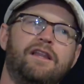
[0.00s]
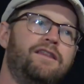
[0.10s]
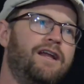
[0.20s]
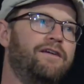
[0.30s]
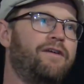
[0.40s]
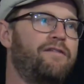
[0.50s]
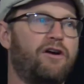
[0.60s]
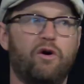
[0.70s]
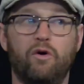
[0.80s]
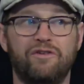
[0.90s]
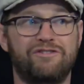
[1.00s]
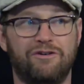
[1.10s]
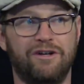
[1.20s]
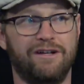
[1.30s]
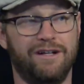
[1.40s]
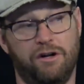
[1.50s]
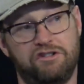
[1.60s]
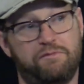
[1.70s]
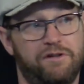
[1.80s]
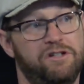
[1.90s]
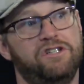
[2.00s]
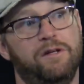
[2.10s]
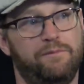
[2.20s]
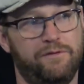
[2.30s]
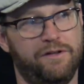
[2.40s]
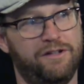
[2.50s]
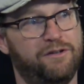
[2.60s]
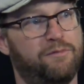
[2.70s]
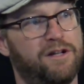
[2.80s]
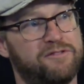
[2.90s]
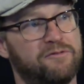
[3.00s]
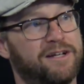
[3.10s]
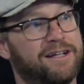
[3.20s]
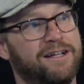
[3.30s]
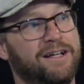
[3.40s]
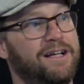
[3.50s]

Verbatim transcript: Then I've, I've got a whole story in entrepreneurship in New Brunswick,